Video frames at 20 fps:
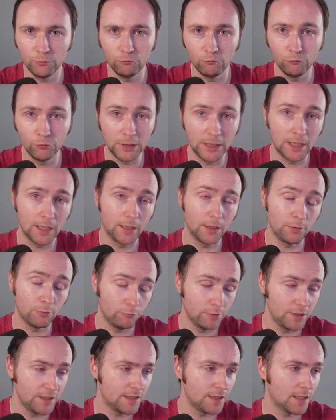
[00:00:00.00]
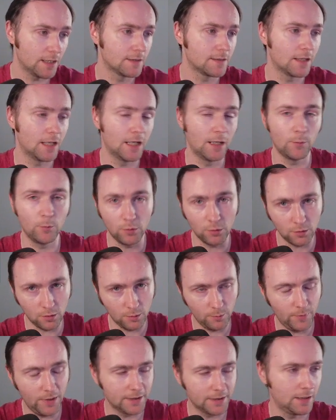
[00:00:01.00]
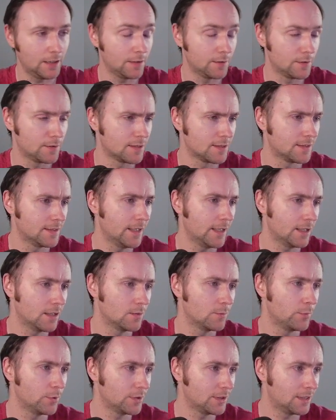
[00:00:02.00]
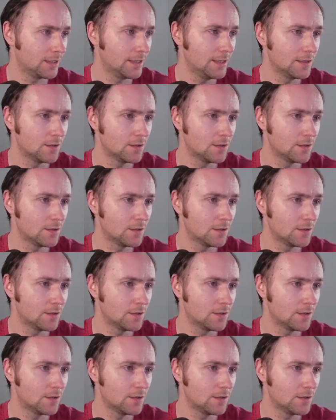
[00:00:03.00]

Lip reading: regens, and we'll come back to that in just a second, but these are